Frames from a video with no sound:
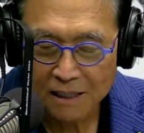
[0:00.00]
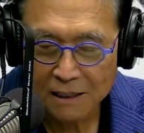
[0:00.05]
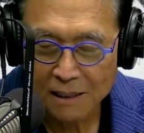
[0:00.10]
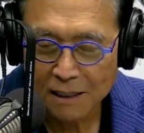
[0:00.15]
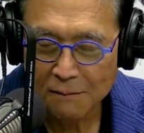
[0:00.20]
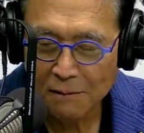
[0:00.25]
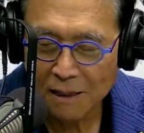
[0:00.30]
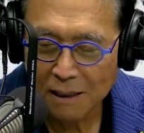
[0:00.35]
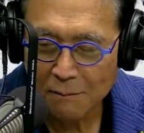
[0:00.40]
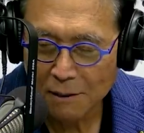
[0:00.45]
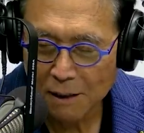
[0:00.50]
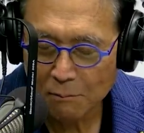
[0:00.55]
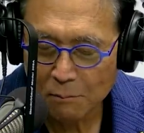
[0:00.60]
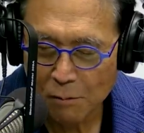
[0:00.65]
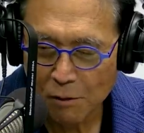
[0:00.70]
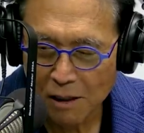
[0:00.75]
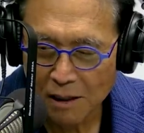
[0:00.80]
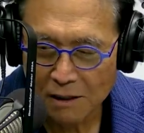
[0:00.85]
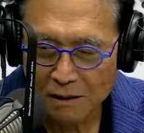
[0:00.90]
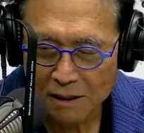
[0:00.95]
uh, let me, let me,
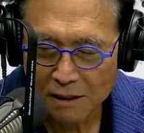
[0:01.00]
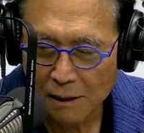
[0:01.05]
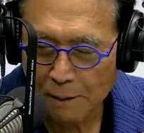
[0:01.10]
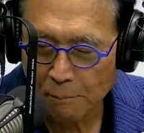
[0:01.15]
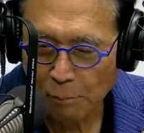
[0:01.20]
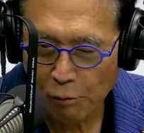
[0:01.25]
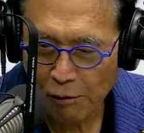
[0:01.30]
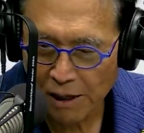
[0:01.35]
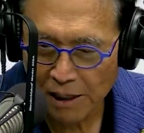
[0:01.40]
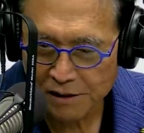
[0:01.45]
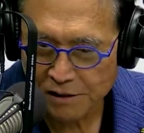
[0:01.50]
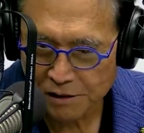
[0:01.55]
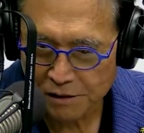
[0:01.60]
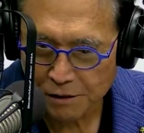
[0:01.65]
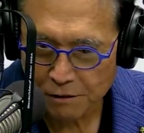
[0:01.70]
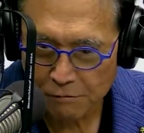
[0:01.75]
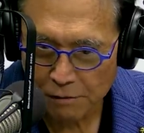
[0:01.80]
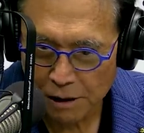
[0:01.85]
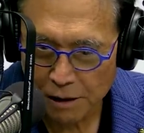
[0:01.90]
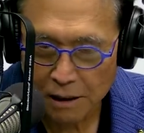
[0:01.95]
Brett, I'm praising
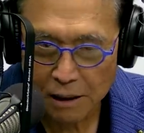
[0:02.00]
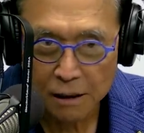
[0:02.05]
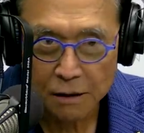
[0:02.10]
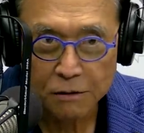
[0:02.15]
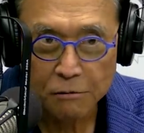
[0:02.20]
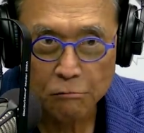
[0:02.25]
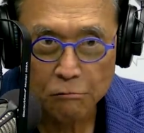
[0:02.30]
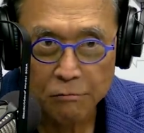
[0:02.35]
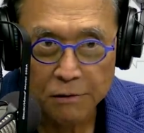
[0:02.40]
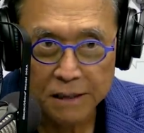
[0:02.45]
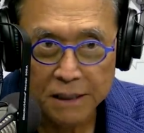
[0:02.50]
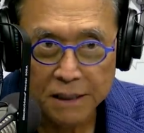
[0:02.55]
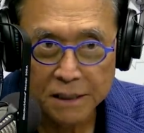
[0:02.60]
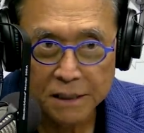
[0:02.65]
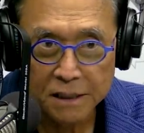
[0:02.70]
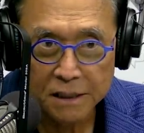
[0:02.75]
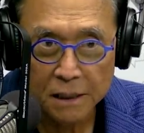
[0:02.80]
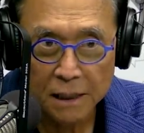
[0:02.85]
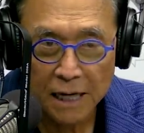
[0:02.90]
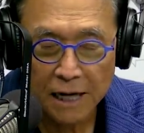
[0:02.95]
you right now. The
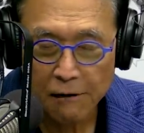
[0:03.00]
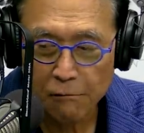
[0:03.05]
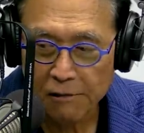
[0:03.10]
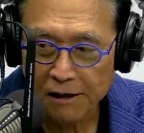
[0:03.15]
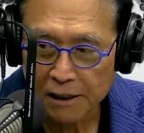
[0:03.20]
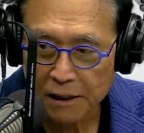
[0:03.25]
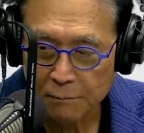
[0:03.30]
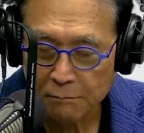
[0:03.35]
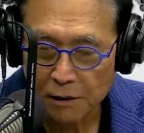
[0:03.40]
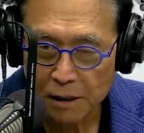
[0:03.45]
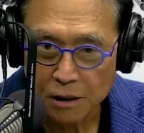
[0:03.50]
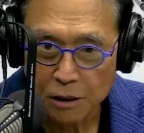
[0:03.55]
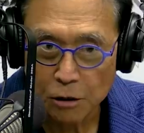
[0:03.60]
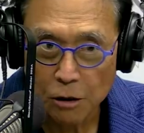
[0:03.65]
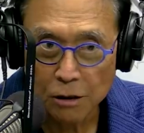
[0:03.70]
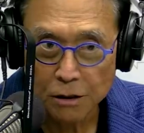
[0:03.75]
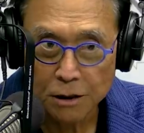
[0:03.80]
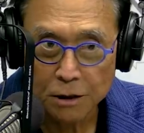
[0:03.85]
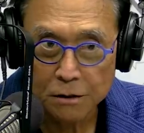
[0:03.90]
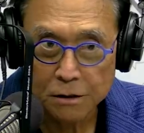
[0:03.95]
reason I recommend
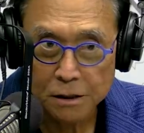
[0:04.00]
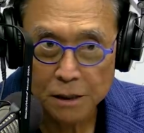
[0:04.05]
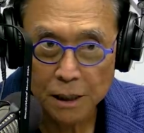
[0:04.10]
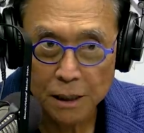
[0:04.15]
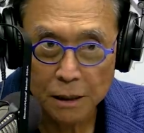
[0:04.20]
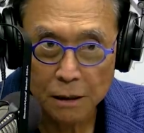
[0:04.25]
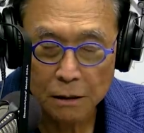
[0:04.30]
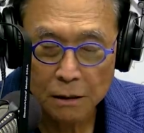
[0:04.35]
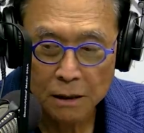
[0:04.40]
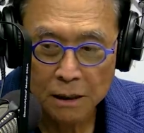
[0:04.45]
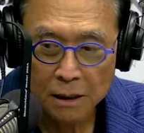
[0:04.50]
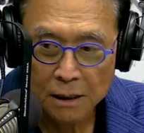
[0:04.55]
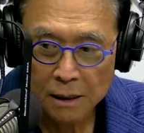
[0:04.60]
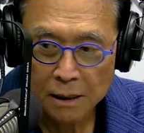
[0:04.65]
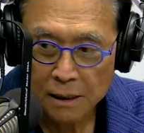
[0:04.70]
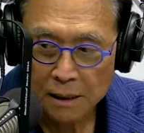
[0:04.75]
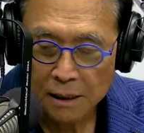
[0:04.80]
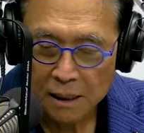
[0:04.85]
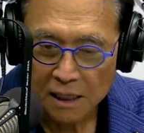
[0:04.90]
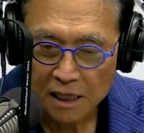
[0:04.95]
your newsletter
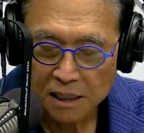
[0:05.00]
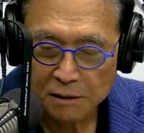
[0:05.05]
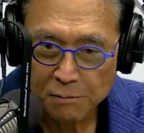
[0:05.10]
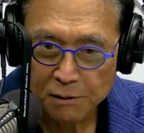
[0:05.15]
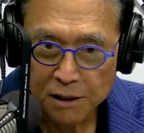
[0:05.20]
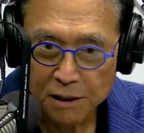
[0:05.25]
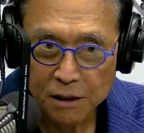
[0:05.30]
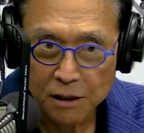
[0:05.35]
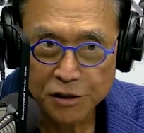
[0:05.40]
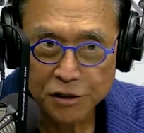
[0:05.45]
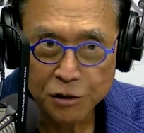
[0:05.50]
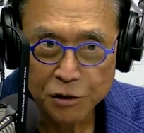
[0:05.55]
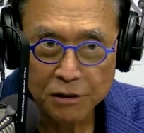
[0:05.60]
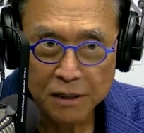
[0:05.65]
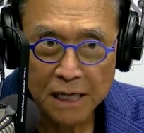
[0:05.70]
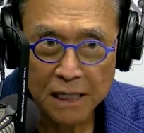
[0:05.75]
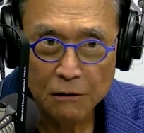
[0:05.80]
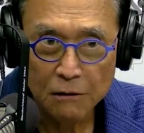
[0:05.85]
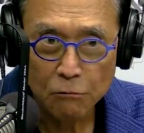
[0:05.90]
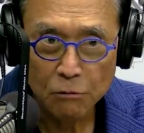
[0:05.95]
is because you're
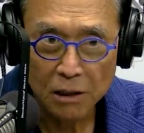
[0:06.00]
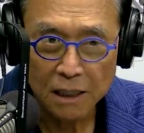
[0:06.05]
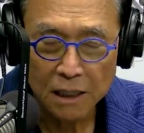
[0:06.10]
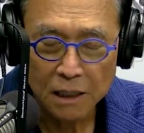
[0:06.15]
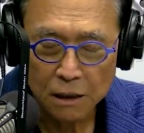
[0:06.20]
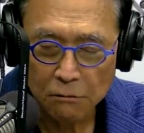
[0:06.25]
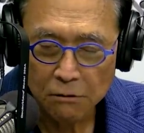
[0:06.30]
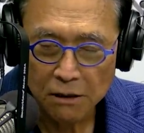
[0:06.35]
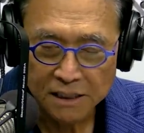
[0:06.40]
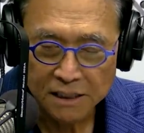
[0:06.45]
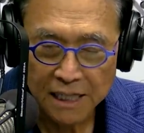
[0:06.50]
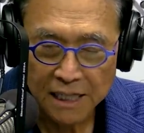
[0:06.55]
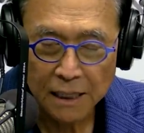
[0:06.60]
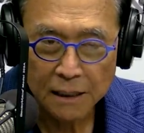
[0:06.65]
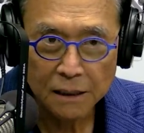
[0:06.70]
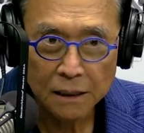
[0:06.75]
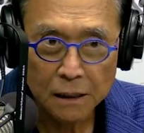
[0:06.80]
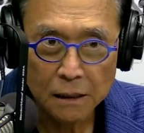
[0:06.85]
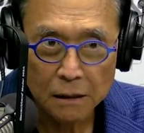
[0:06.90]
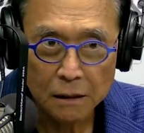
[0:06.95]
not a really you're a
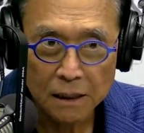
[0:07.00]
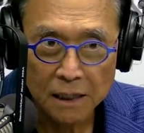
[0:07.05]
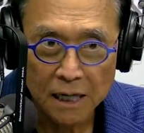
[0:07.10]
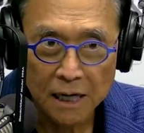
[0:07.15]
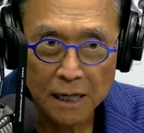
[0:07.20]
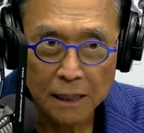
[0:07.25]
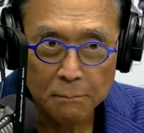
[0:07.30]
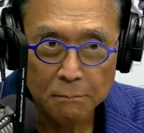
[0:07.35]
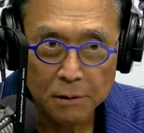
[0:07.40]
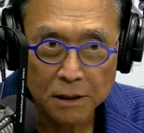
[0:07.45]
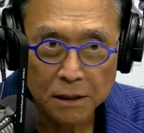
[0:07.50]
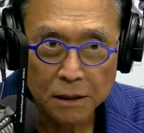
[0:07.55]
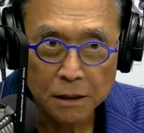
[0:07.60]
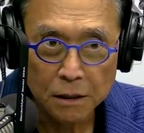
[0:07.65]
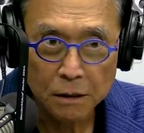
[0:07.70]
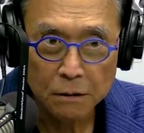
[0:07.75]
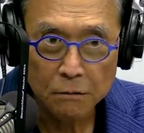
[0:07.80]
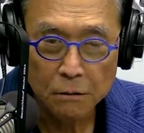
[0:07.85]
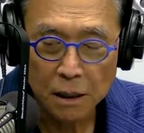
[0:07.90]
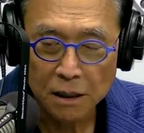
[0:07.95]
technical guy, but
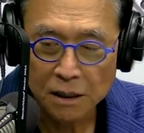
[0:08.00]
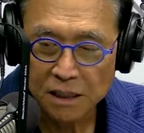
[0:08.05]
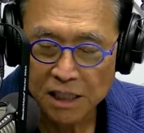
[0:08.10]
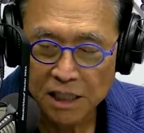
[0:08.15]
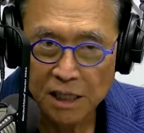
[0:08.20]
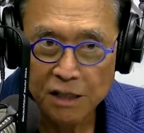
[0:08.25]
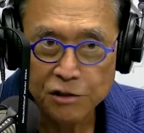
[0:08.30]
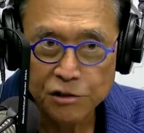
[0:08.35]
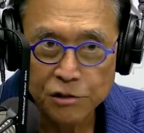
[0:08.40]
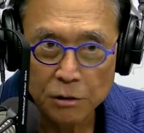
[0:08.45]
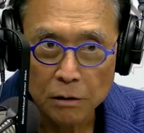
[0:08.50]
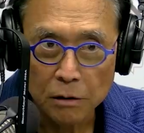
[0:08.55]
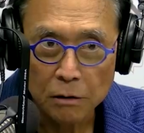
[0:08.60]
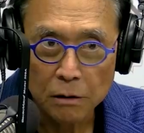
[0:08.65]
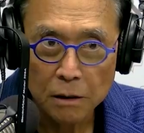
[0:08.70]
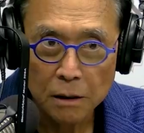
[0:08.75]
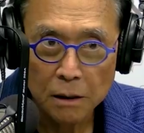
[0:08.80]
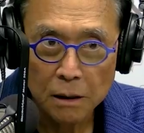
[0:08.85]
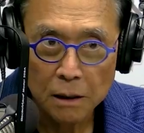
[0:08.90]
you are a teacher.